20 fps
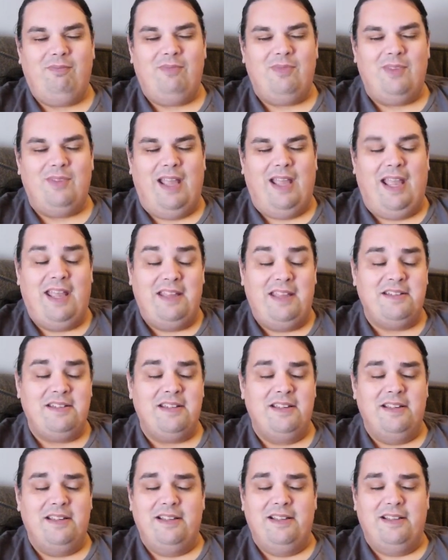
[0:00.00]
And,
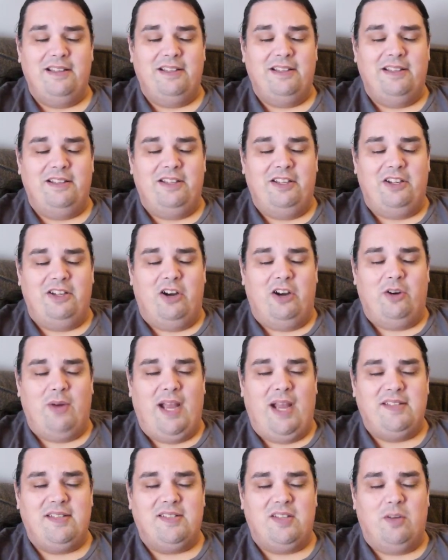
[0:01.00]
you know,
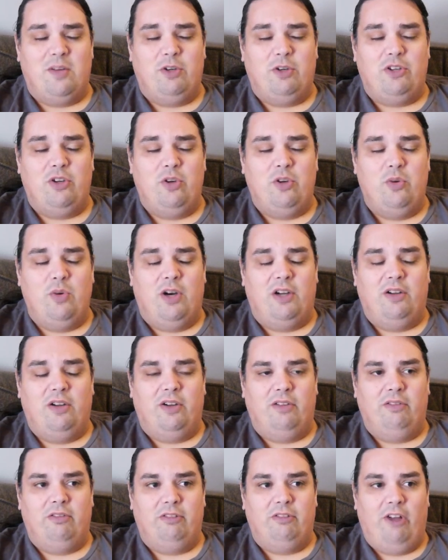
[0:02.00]
as someone who
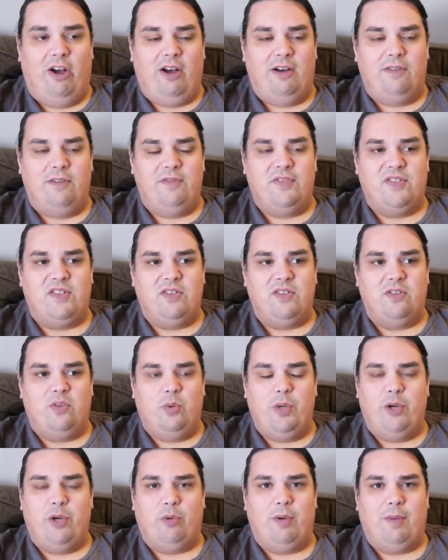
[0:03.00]
loves
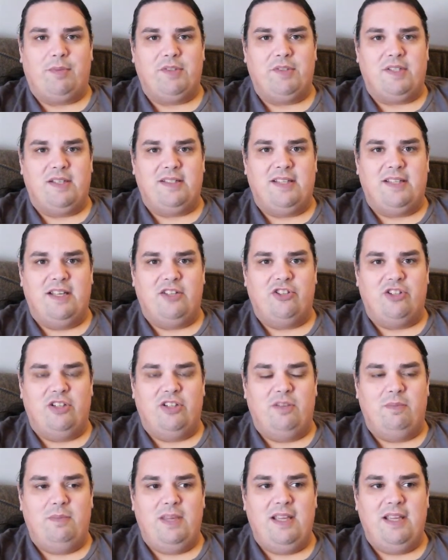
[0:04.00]
queer representation
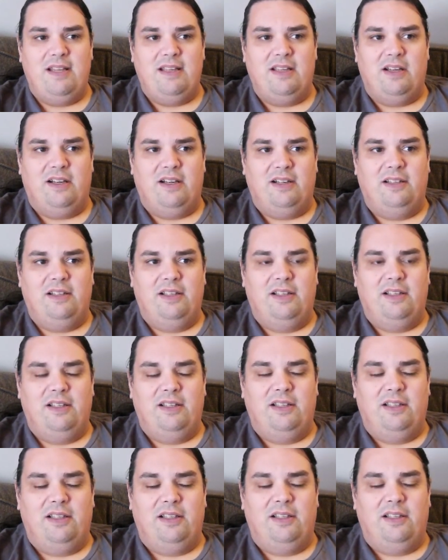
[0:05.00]
in media,
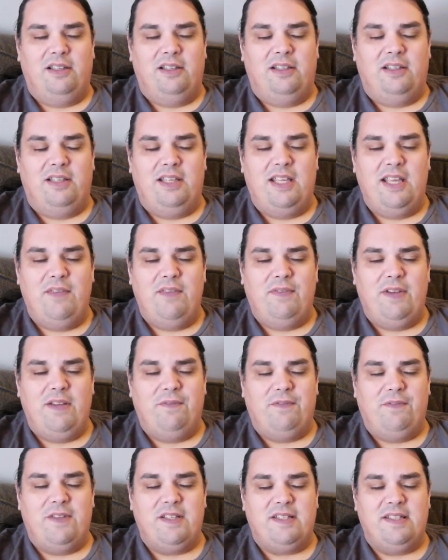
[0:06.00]
even if this is